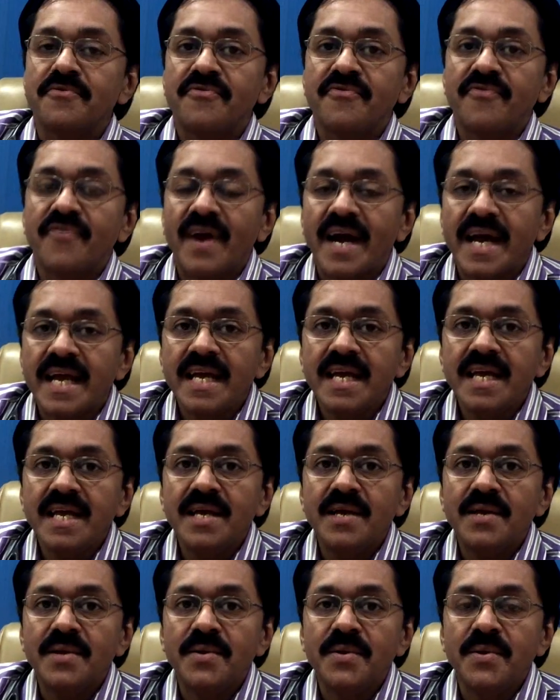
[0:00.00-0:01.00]

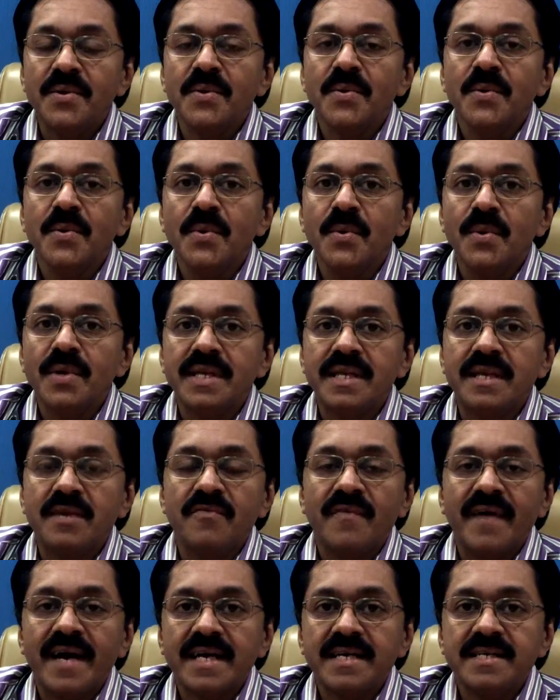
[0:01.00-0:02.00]
5 new
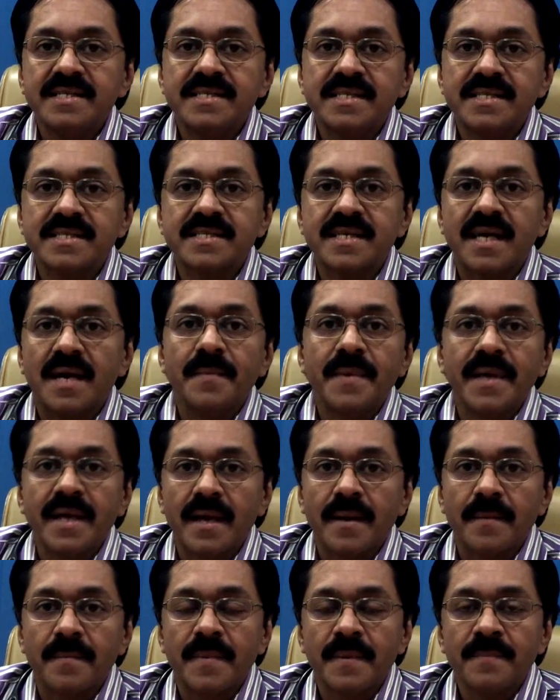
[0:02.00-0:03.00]
devices
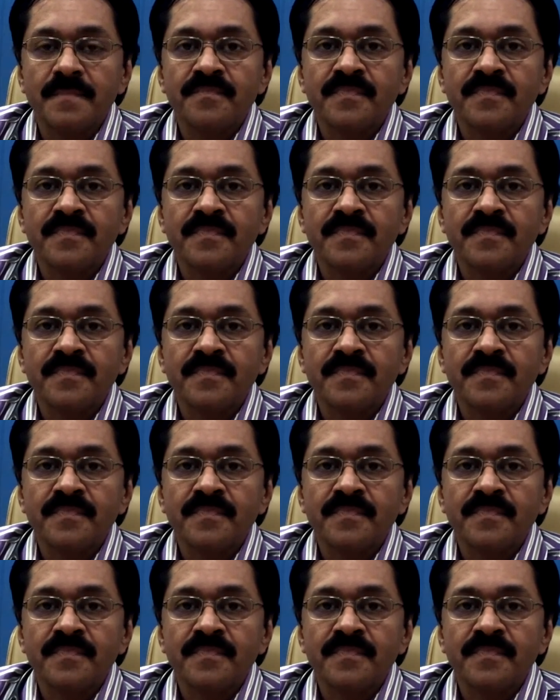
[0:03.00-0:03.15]
coming up